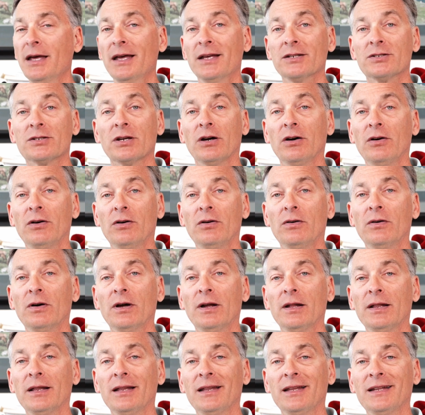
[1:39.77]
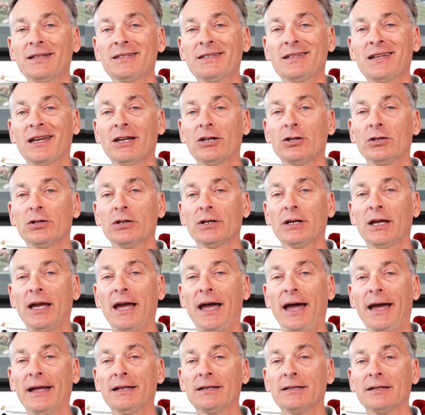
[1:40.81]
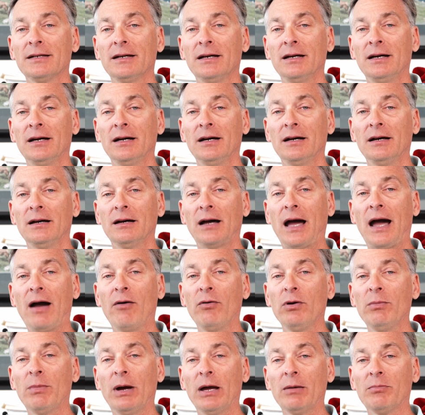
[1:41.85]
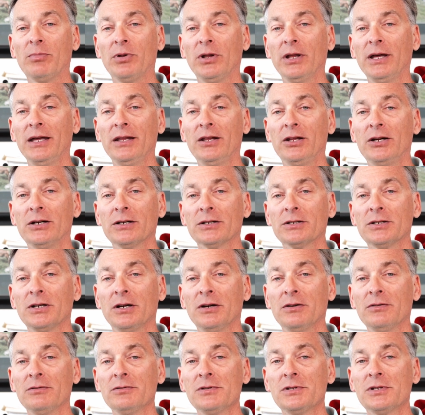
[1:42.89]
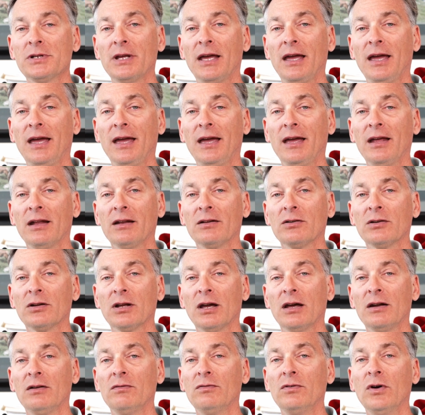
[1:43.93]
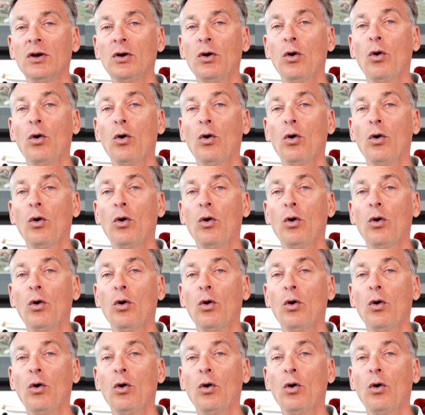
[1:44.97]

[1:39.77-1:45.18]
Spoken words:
So let's take a look at how we might play long tones and kind of